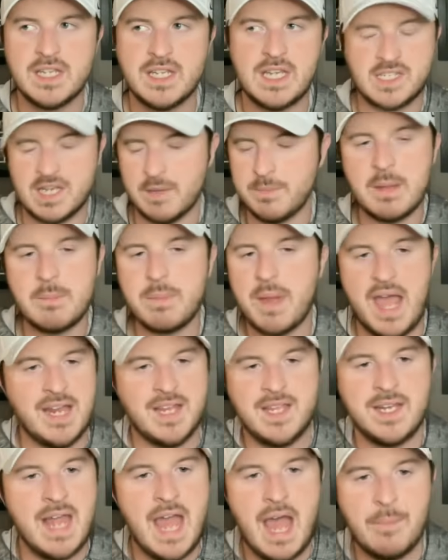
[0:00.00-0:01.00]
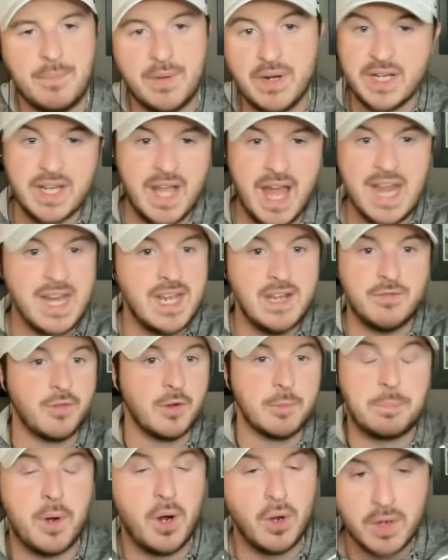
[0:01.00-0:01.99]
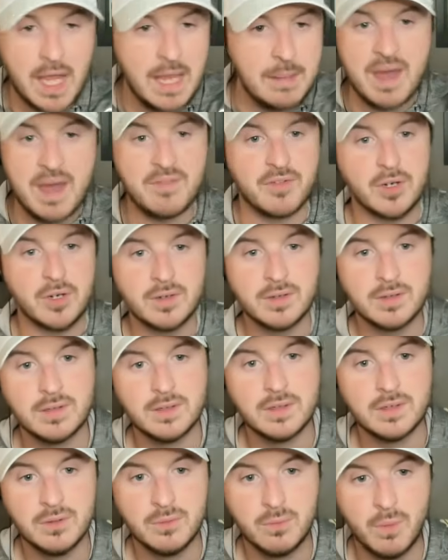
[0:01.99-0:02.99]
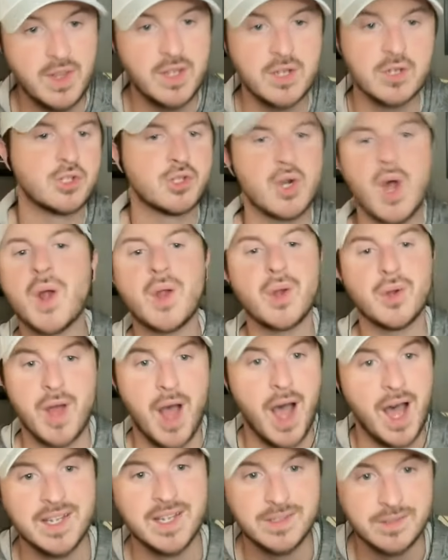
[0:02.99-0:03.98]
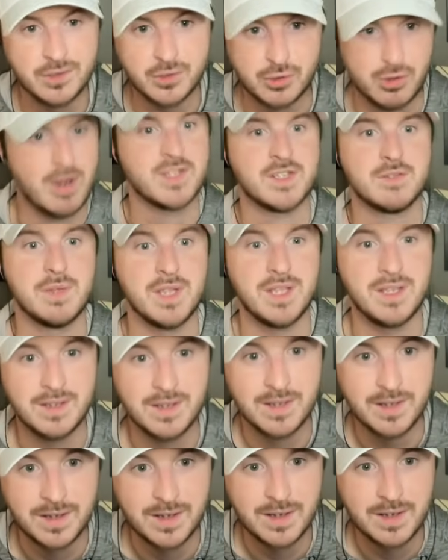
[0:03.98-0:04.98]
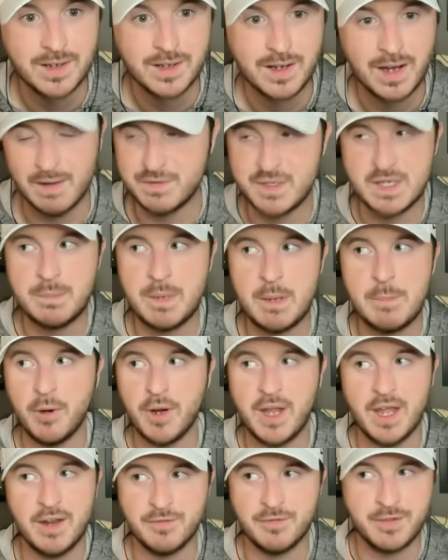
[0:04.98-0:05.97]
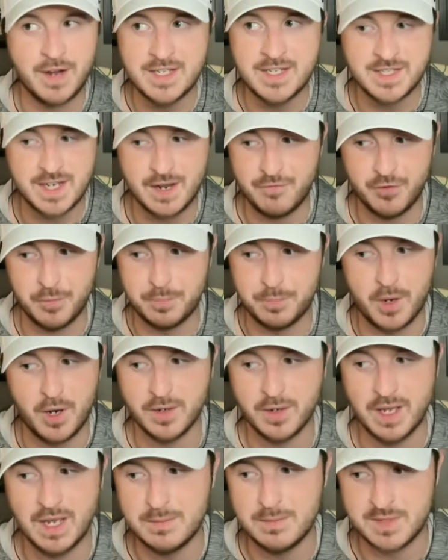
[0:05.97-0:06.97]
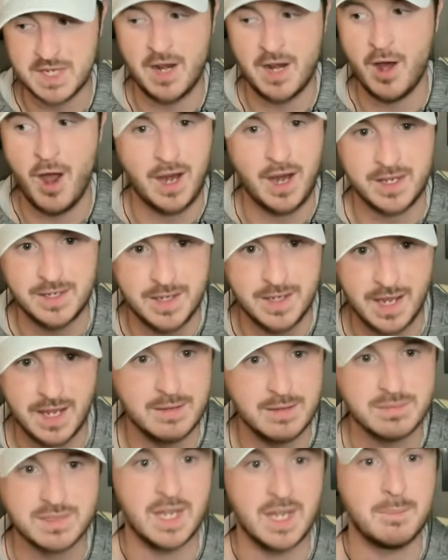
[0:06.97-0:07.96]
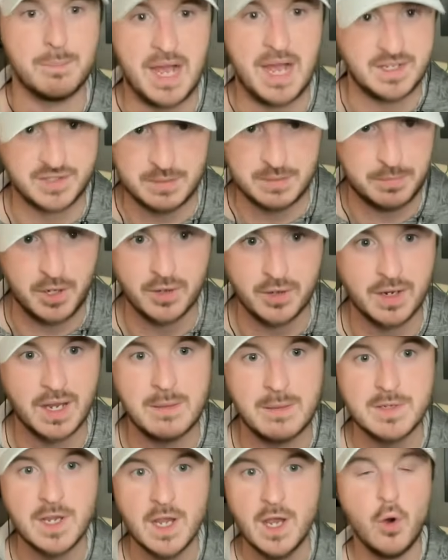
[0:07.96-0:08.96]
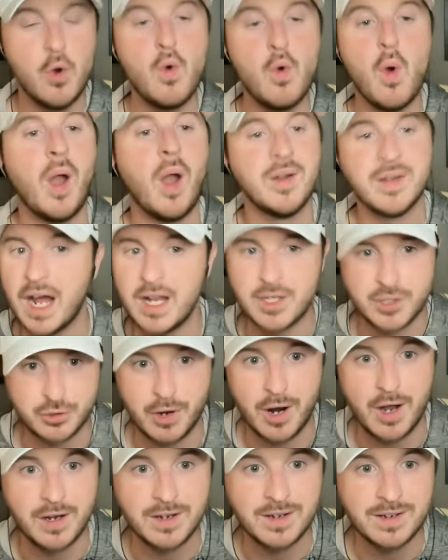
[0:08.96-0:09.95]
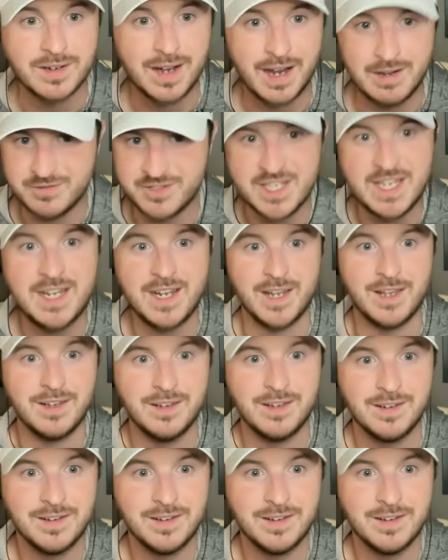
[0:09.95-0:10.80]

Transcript: Something bad can happen in any football game ever, whether you're drunk or not. Trust me. I've seen people get in fights at football games, at hockey games, and basketball games who are not drunk. I've seen it.